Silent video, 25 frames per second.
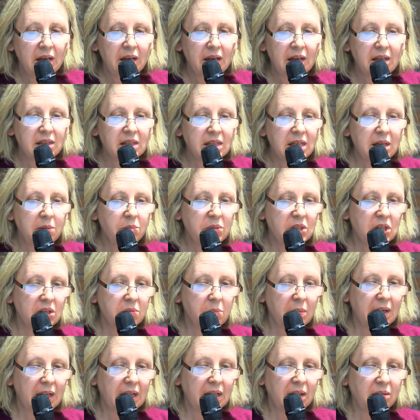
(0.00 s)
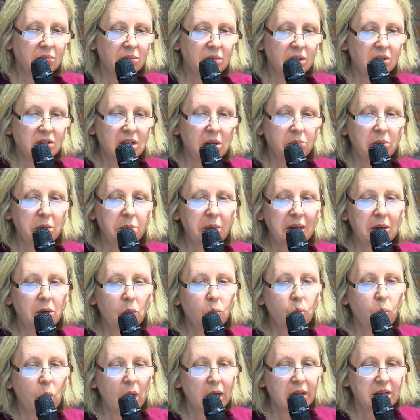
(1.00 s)
it seems to me that it would be the
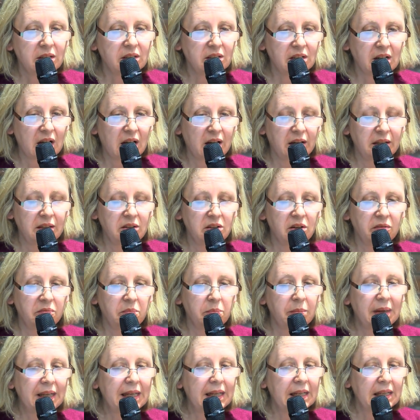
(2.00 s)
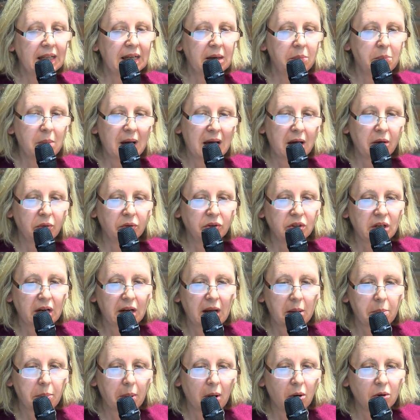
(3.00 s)
worst kind of merely mouthed
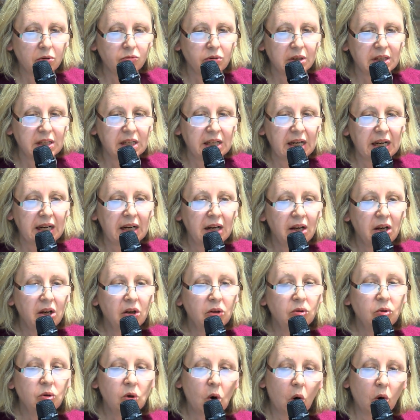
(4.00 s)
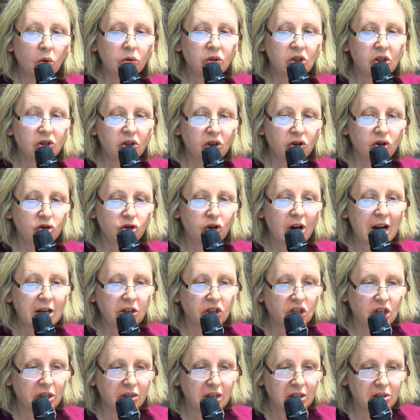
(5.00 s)
hypocrisy not to
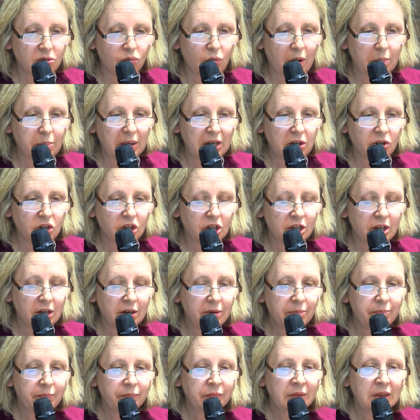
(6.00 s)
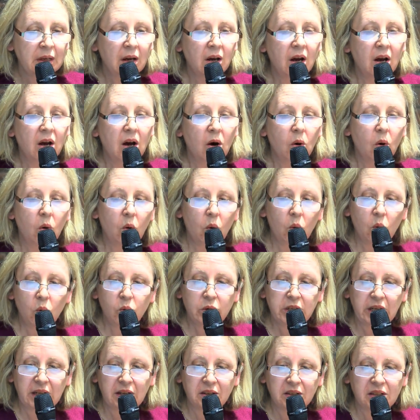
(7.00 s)
trash this rubbish.
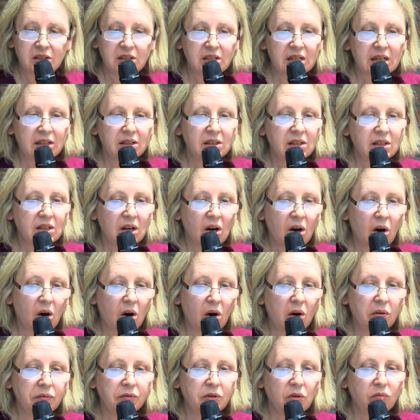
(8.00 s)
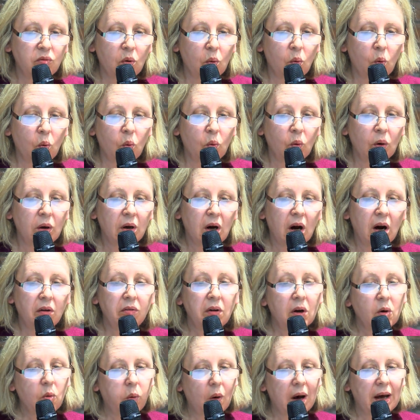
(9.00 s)
Audiences, after all, are
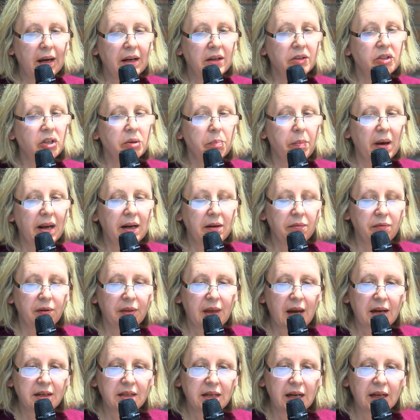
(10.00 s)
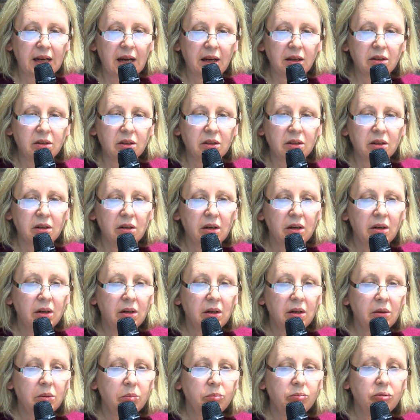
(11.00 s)
required to pay for their tickets.
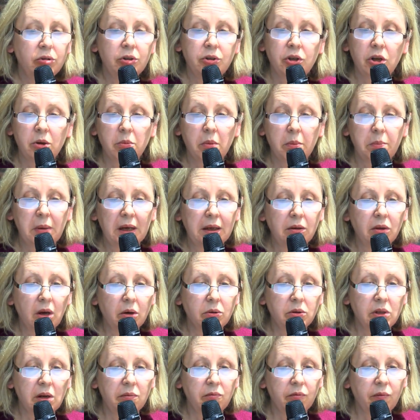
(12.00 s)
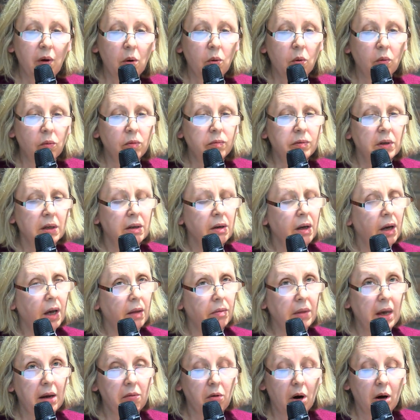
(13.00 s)
Presumably those involved,
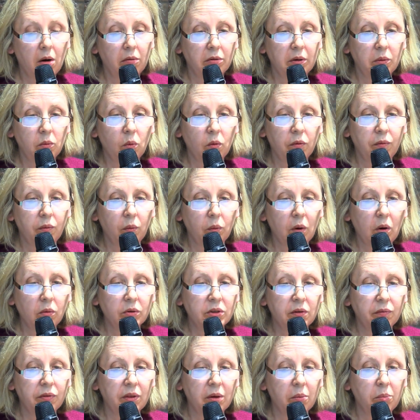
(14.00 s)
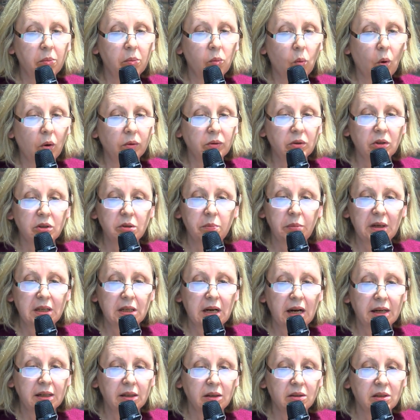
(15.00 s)
and there are an awful lot of them, want to be
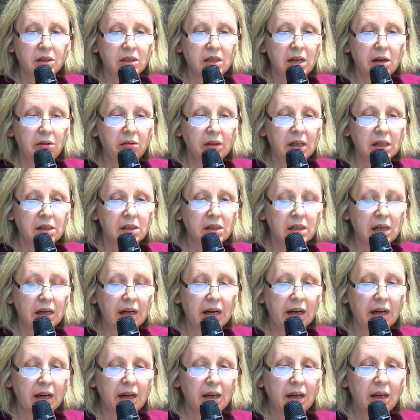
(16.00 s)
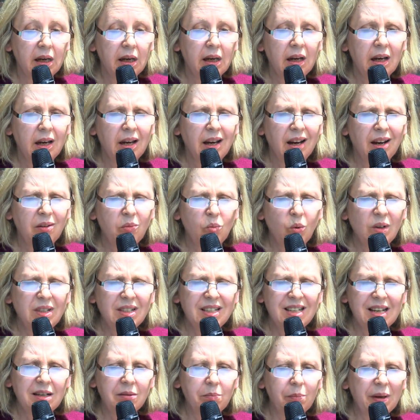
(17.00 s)
taken seriously. And
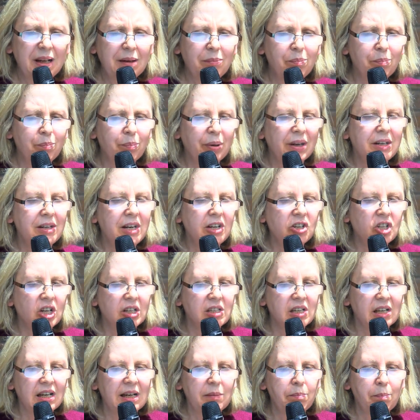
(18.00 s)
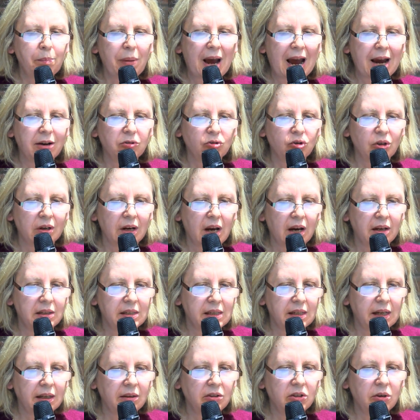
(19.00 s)
wouldn't it be perniciously
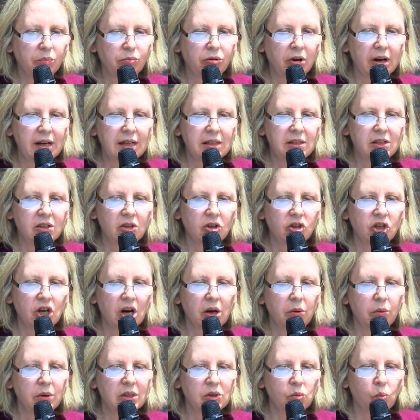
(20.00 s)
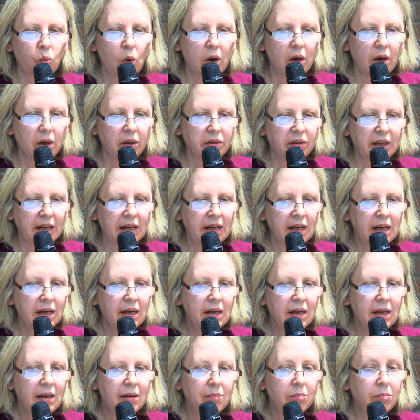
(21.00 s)
patronising to praise the show as worthy
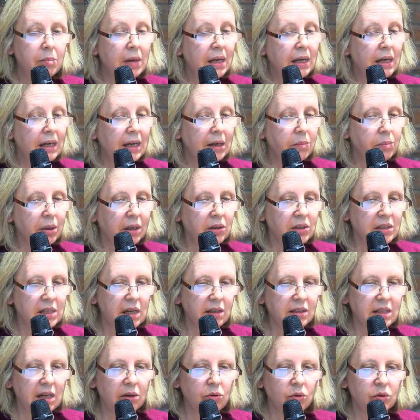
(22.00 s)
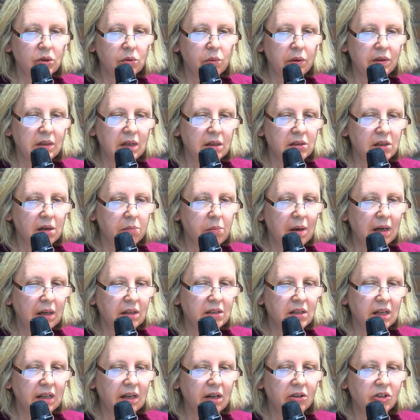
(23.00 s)
merely because it deals with
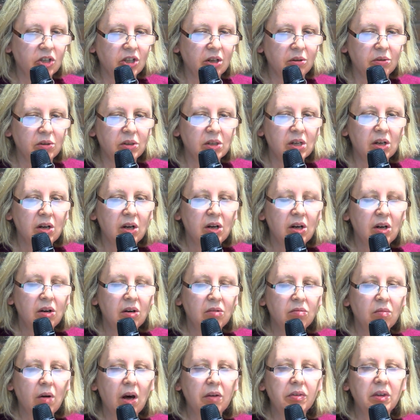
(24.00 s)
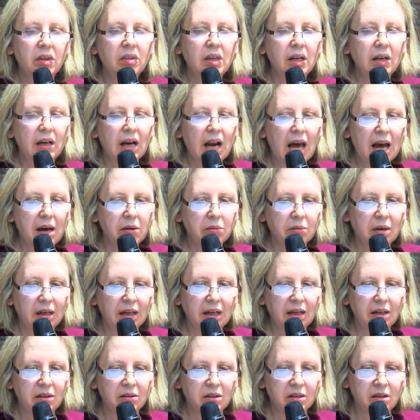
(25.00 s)
disability issues, rather than
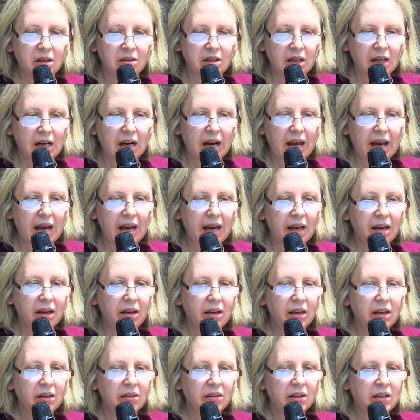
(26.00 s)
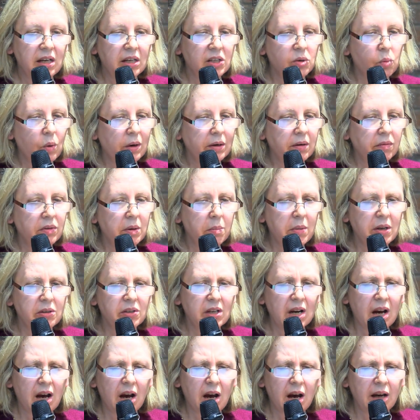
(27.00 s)
loudly to declare that it's one of the
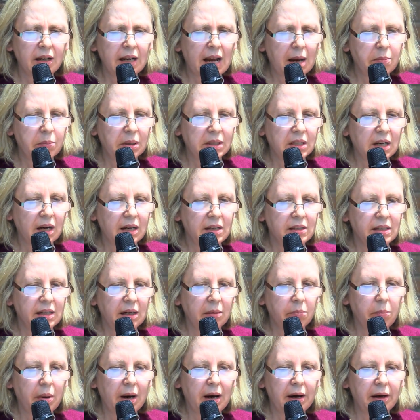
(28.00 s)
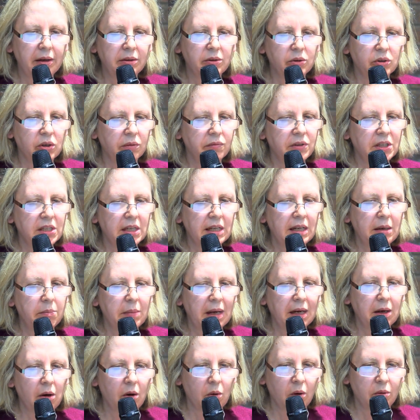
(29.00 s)
most unappetising piles of
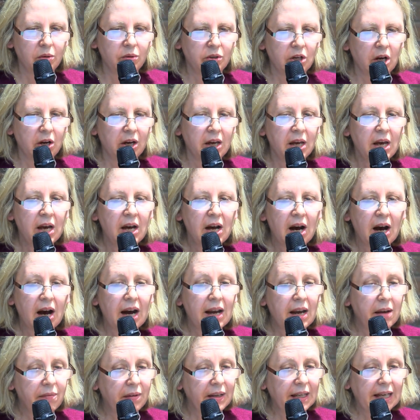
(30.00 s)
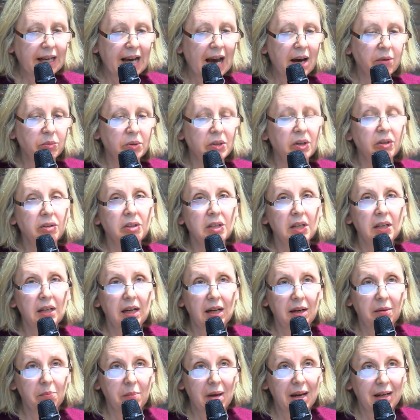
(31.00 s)
steaming odour I have encountered
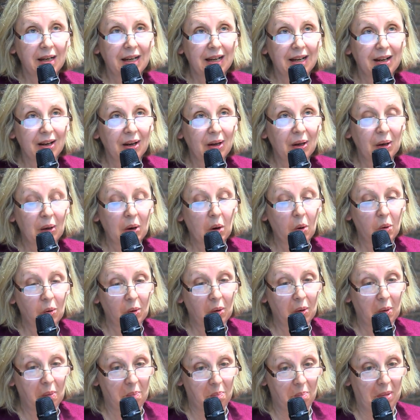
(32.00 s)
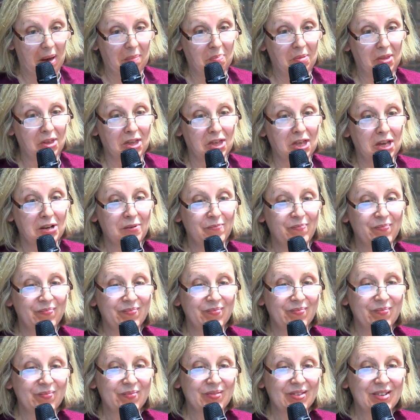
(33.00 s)
in many a long
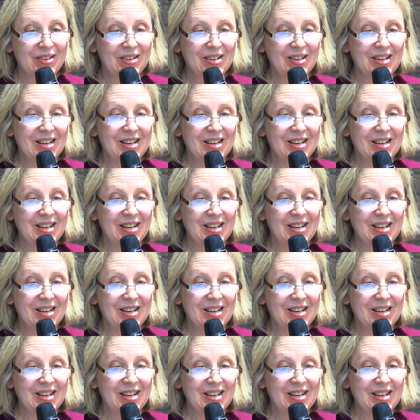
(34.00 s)
month.